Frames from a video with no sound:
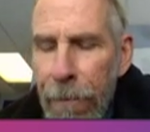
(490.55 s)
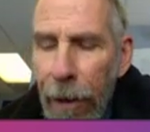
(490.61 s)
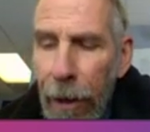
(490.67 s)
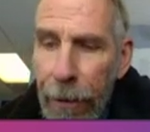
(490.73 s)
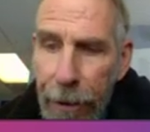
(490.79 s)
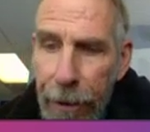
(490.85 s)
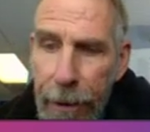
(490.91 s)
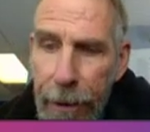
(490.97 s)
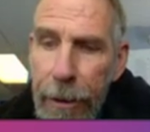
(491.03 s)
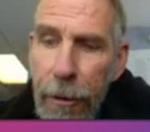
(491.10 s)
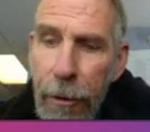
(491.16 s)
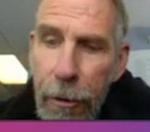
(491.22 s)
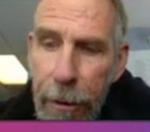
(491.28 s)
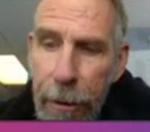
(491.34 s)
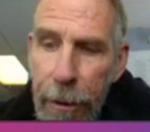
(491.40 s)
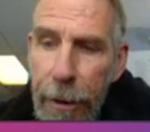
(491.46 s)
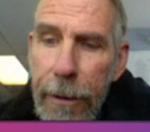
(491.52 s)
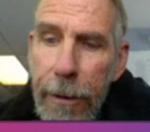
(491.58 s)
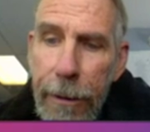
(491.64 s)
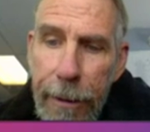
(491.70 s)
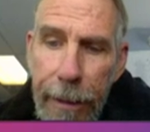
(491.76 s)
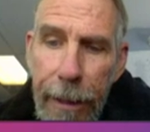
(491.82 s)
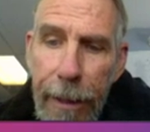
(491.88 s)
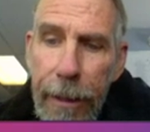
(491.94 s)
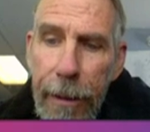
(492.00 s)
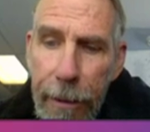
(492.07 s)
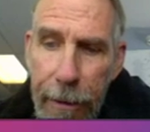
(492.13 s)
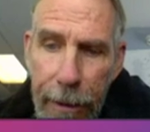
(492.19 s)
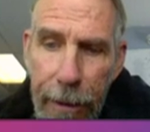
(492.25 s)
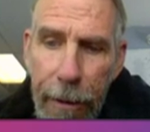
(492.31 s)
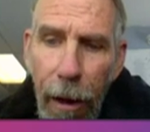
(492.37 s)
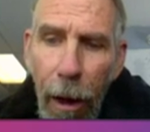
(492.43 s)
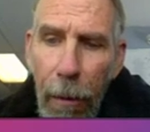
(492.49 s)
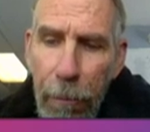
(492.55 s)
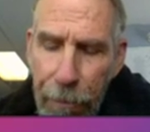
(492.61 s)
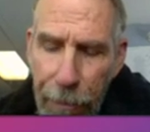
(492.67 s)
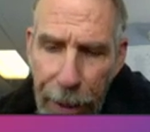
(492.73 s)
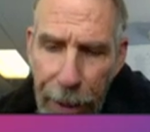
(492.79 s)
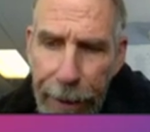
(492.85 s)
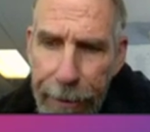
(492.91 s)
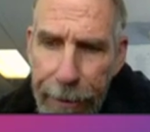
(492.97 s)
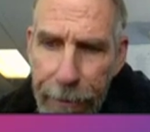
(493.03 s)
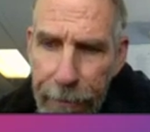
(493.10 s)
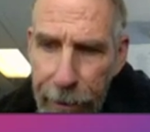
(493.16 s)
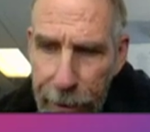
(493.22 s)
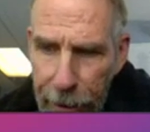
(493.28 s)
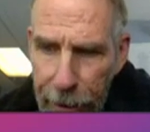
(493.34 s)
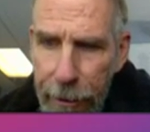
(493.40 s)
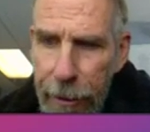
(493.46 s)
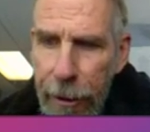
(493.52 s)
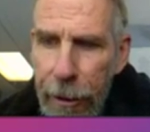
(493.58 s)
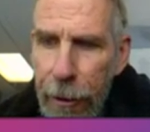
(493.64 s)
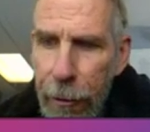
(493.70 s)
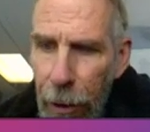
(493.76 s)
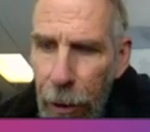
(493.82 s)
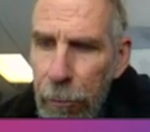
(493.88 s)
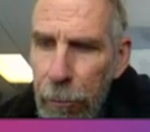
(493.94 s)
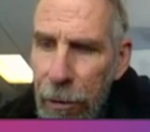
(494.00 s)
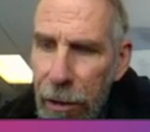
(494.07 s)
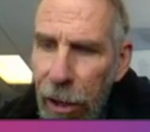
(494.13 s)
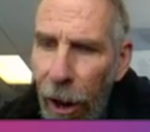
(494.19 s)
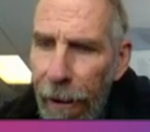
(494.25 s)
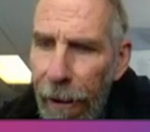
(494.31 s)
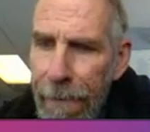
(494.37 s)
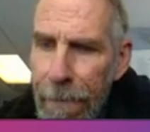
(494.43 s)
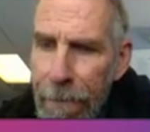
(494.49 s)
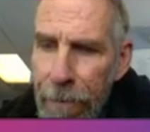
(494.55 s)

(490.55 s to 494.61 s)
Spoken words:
on the list who did see it, did opt in, did see your website,